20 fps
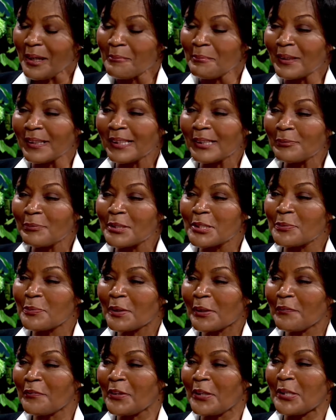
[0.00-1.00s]
but it was
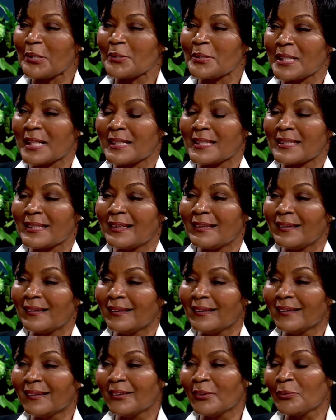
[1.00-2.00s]
one of those, I said,
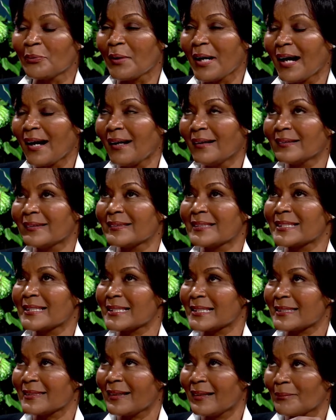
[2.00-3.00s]
oh, wow, this
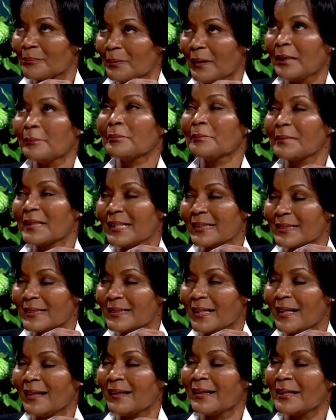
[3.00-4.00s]
is probably a
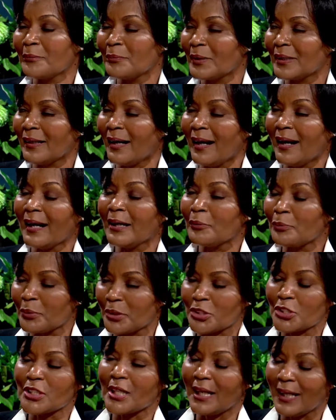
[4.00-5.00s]
time when I
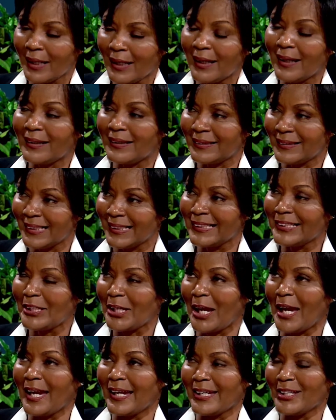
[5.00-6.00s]
wish I had it
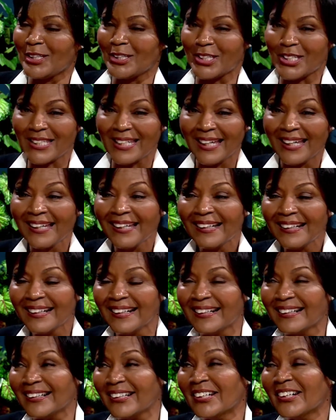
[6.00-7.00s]
engaged
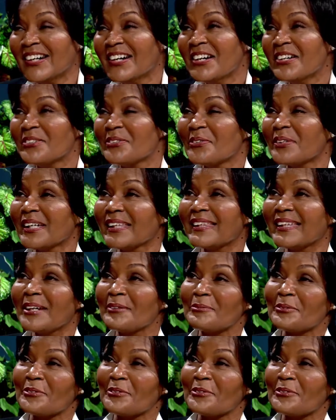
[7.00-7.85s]
with a